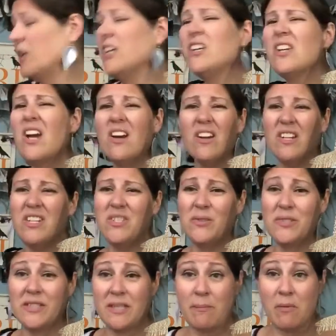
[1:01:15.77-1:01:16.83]
Well, you're not going to do a
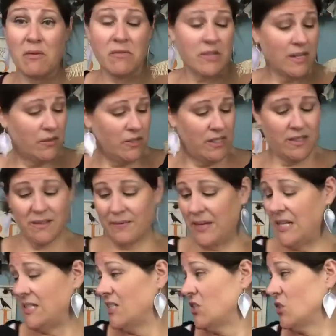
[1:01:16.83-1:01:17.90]
sleepover down here.
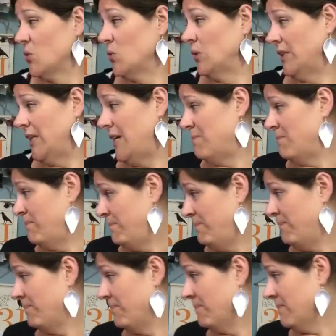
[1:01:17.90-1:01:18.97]
It's a school night.
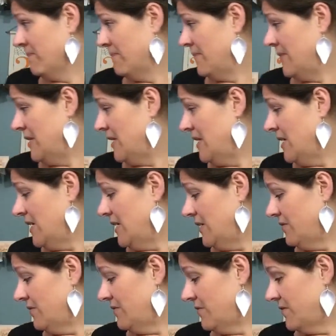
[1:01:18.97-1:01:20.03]
For Ethan.
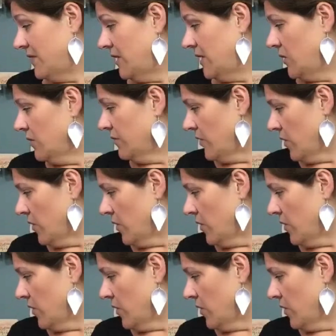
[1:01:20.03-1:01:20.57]
You have